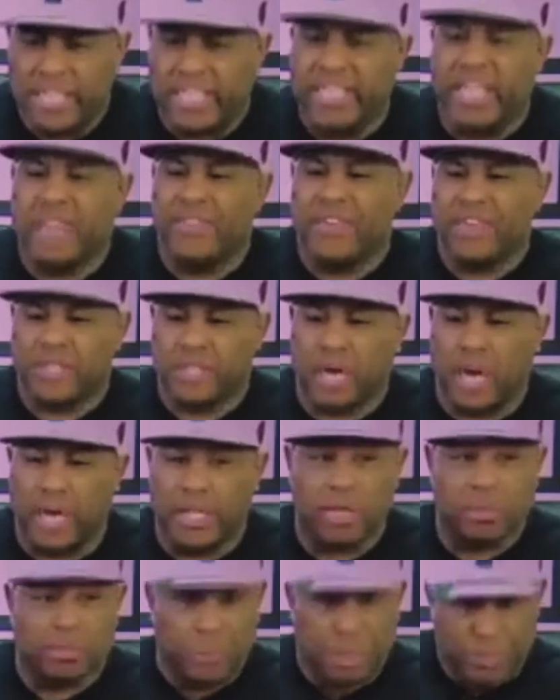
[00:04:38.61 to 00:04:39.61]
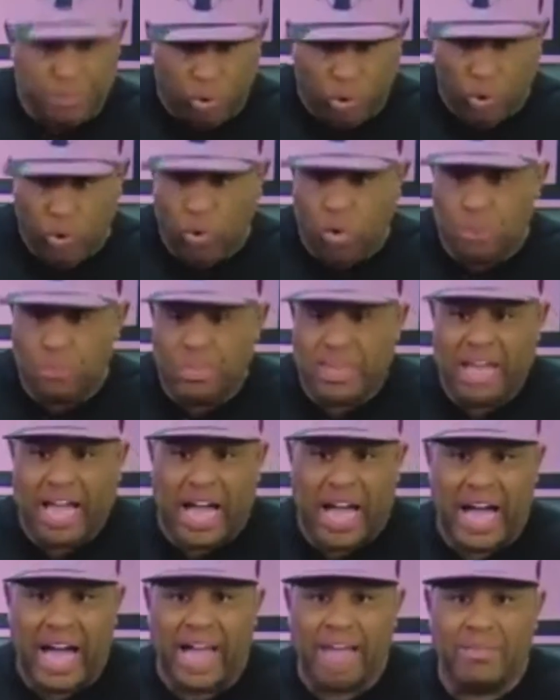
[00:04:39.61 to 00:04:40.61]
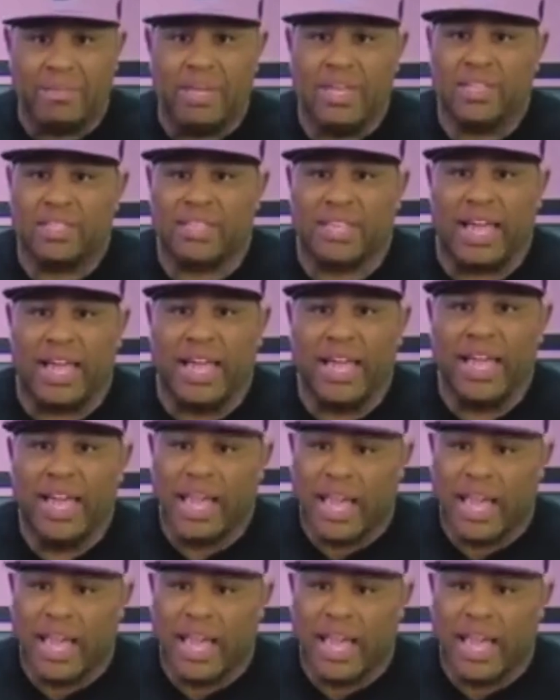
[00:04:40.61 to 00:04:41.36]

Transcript: given to other people who are behind me and say,